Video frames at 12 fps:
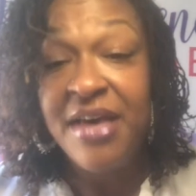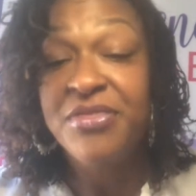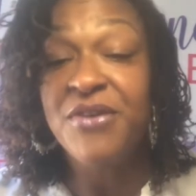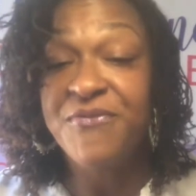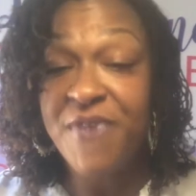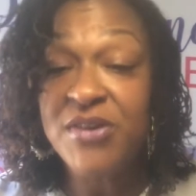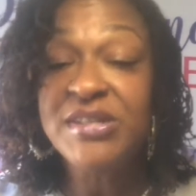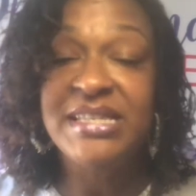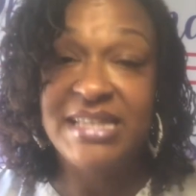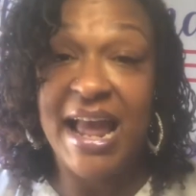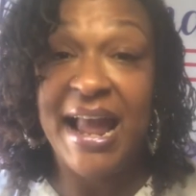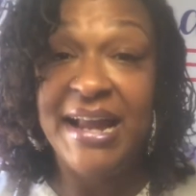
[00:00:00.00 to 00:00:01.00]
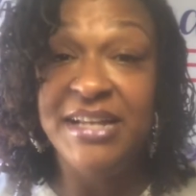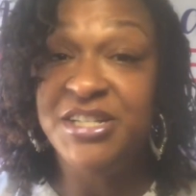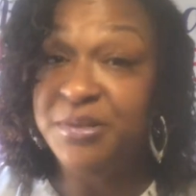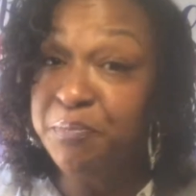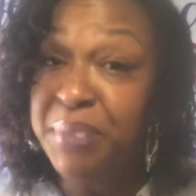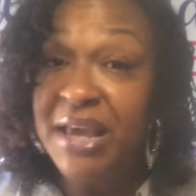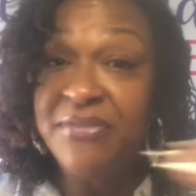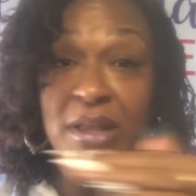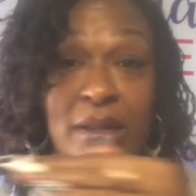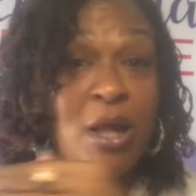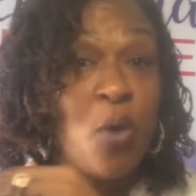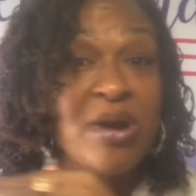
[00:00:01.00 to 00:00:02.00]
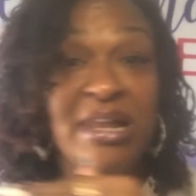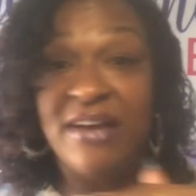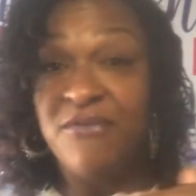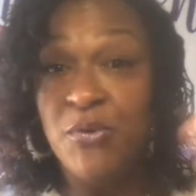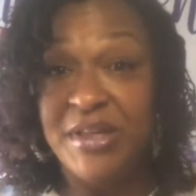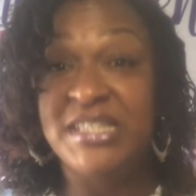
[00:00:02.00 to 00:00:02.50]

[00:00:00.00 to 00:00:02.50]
The first stage being the lower level,